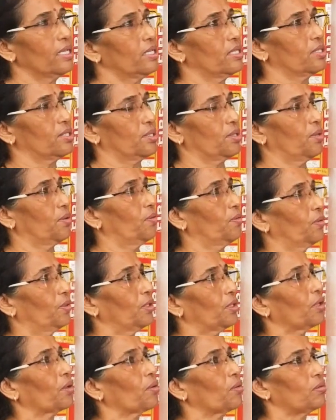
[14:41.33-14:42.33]
So
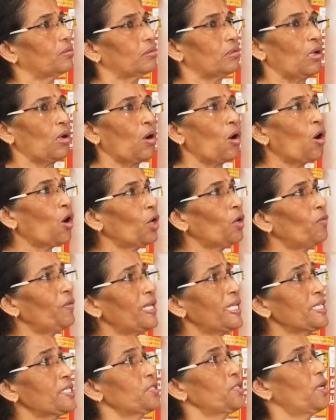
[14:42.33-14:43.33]

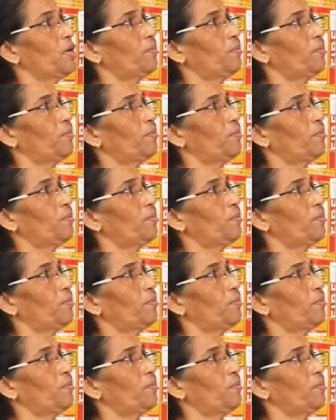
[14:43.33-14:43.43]
always you